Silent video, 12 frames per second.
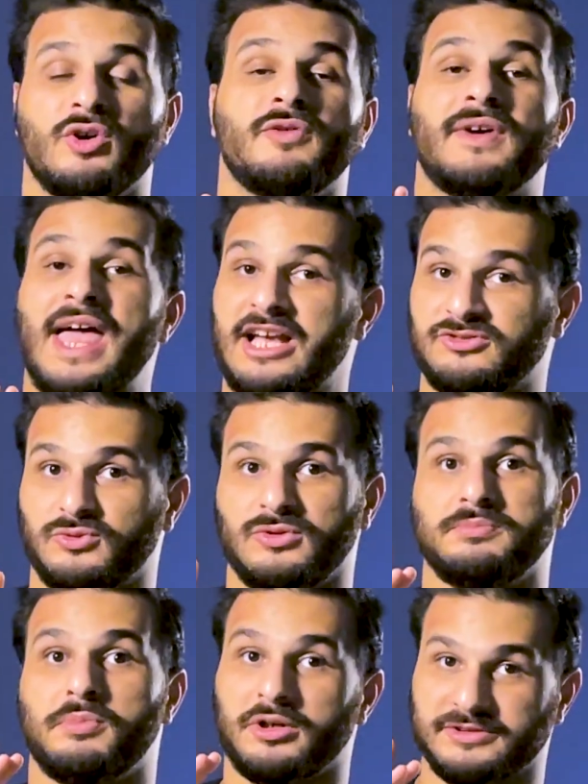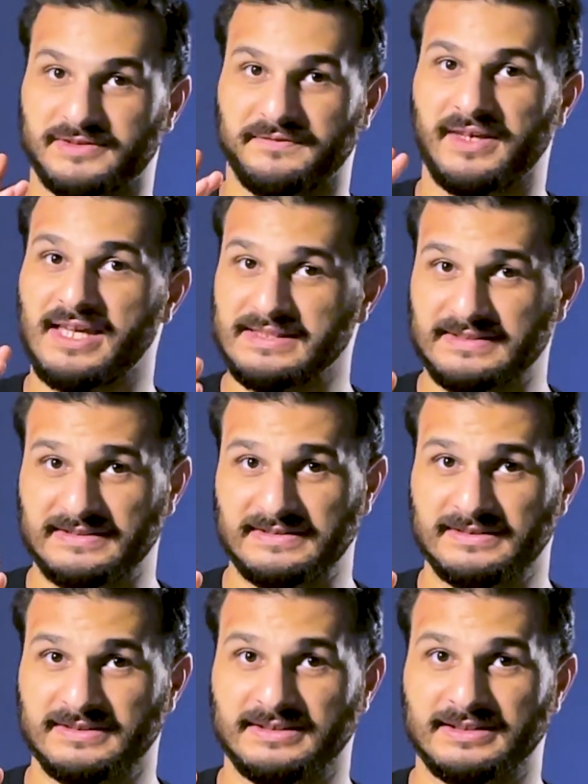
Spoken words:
of actual positive cases